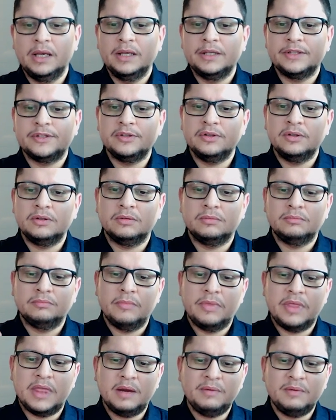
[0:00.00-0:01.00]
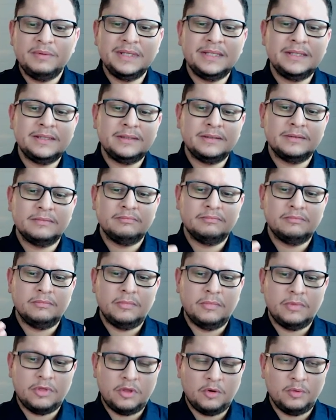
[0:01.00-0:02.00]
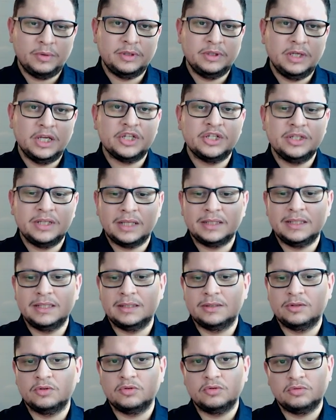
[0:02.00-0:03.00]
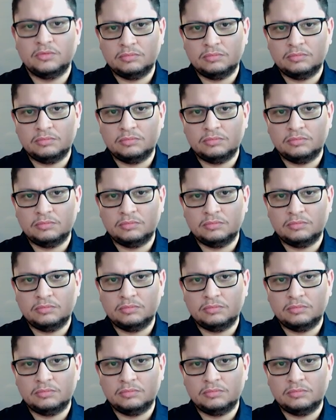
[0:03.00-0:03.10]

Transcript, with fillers: So there is the regulation that is